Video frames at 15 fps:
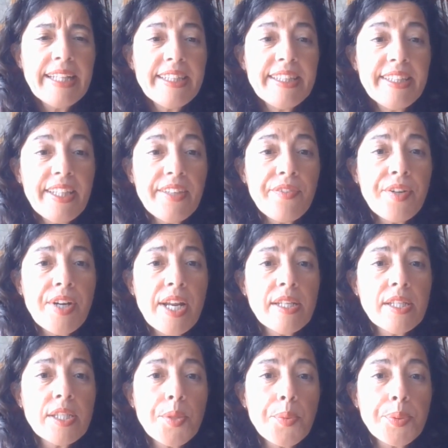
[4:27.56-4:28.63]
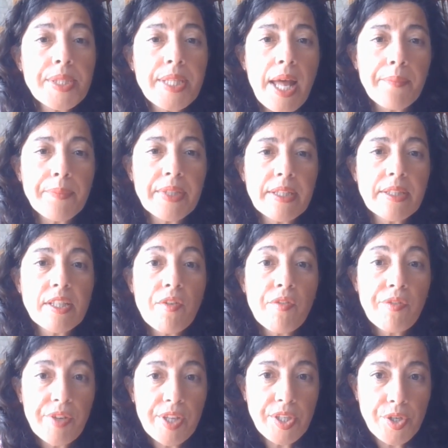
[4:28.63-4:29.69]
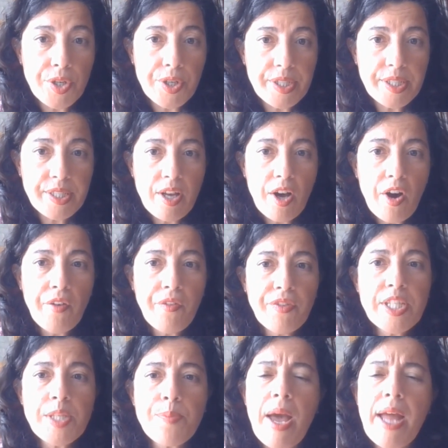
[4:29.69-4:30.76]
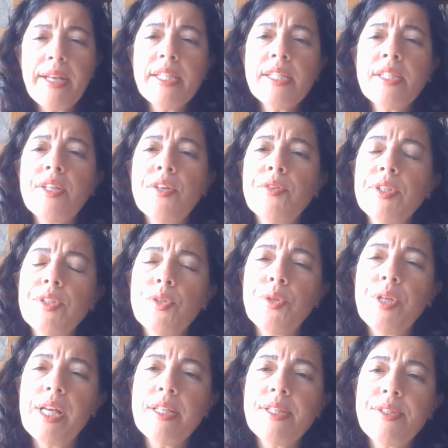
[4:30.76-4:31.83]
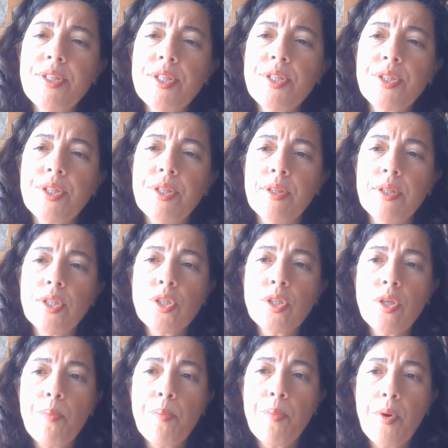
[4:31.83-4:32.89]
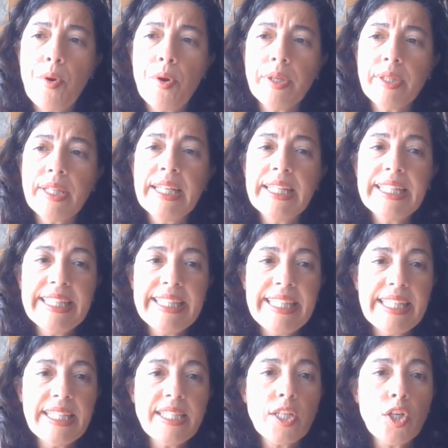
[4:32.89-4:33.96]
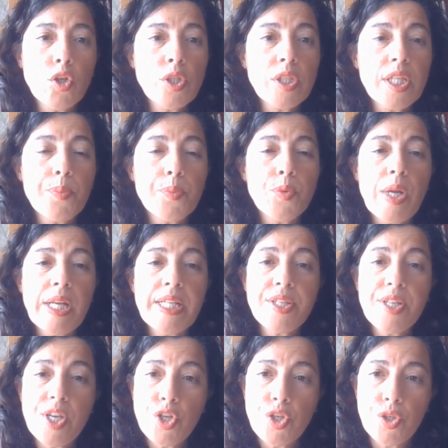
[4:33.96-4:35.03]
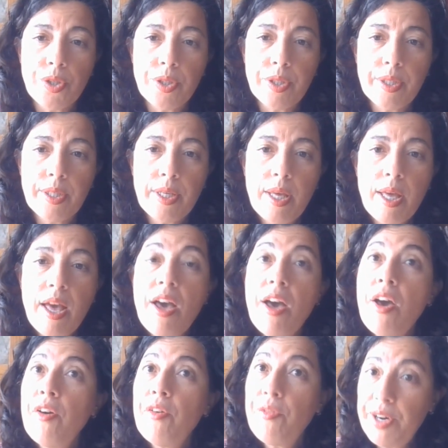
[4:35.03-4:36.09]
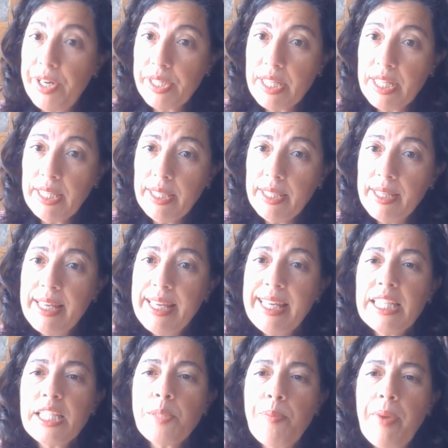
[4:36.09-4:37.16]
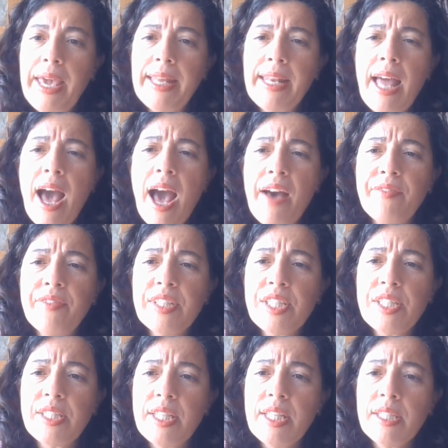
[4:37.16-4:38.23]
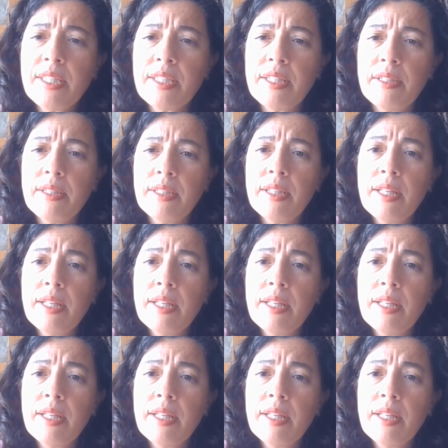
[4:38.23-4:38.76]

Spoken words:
Different substantive features of a Spanish territorial system support this conceptualization. Firstly, Spain has a system